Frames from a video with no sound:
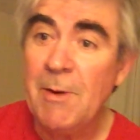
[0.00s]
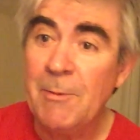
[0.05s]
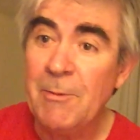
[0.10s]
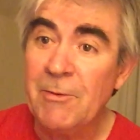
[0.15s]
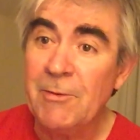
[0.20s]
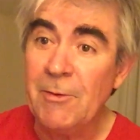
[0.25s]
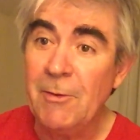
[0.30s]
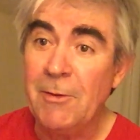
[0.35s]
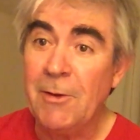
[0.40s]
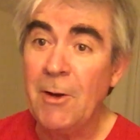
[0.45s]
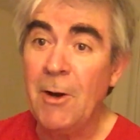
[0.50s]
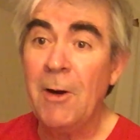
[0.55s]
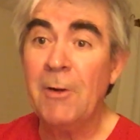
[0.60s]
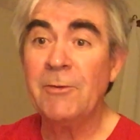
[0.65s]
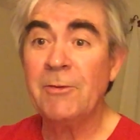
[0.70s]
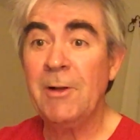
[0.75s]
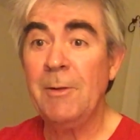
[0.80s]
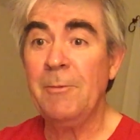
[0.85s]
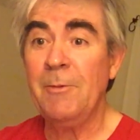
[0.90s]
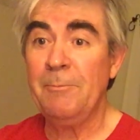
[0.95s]
Pepper's Lonely
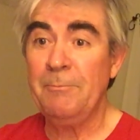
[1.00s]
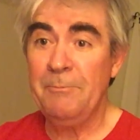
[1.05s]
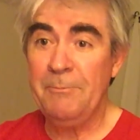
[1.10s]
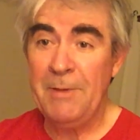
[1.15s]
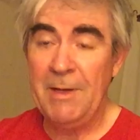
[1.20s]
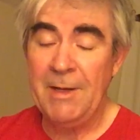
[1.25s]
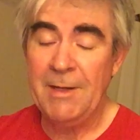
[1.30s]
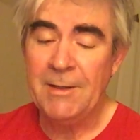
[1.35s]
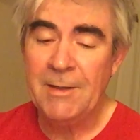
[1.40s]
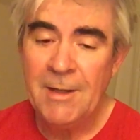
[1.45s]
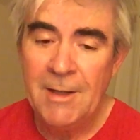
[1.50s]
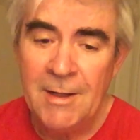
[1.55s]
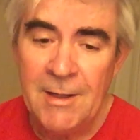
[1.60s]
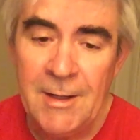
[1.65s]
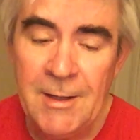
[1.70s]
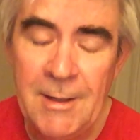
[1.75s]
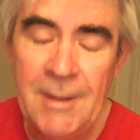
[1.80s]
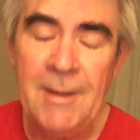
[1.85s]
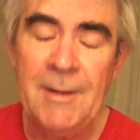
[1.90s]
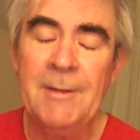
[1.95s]
Hearts Club Band,
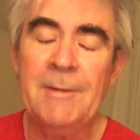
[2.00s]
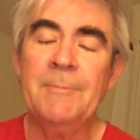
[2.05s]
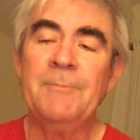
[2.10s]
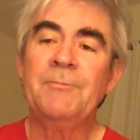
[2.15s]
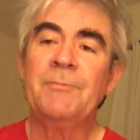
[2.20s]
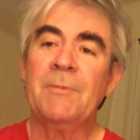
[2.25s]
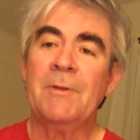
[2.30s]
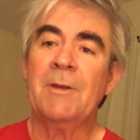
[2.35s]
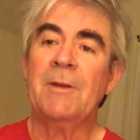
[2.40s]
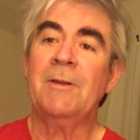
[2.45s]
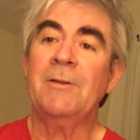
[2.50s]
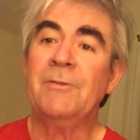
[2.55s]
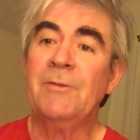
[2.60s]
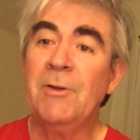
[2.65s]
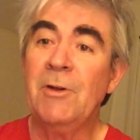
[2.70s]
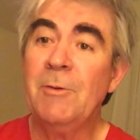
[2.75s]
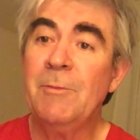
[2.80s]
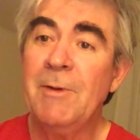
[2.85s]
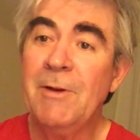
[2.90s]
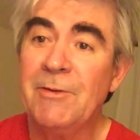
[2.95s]
uh,
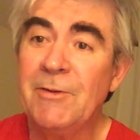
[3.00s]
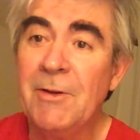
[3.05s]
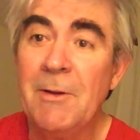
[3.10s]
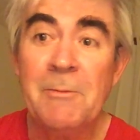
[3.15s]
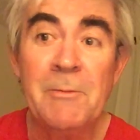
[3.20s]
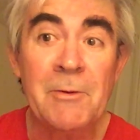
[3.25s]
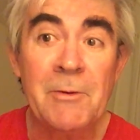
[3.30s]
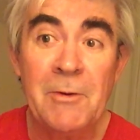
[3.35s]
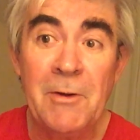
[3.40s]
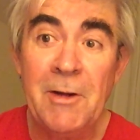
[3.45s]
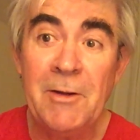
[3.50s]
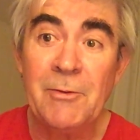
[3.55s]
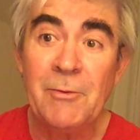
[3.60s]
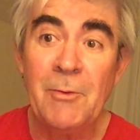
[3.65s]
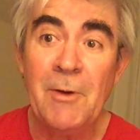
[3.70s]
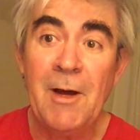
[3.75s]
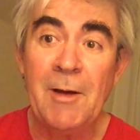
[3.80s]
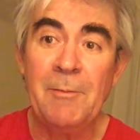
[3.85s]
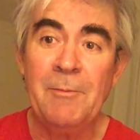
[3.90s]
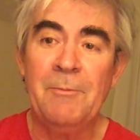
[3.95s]
considered by some the
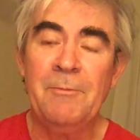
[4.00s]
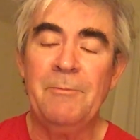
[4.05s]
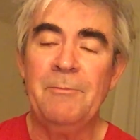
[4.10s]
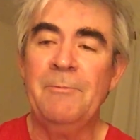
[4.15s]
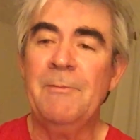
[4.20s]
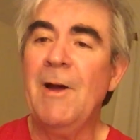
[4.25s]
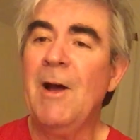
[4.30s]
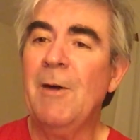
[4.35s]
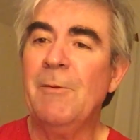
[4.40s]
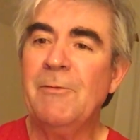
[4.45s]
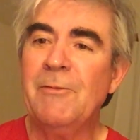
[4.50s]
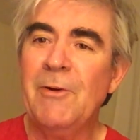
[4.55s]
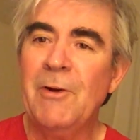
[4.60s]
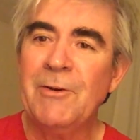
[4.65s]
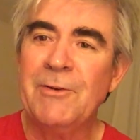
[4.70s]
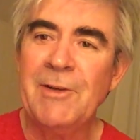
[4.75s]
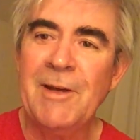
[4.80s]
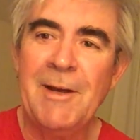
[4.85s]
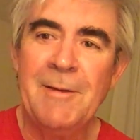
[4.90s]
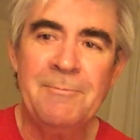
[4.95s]
greatest rock album of
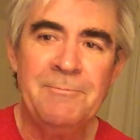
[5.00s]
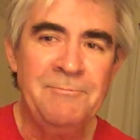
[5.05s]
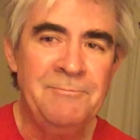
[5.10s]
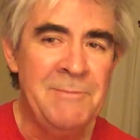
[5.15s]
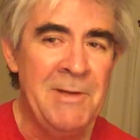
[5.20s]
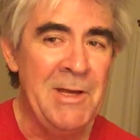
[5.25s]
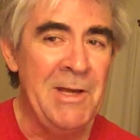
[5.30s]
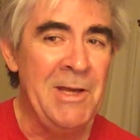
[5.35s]
all time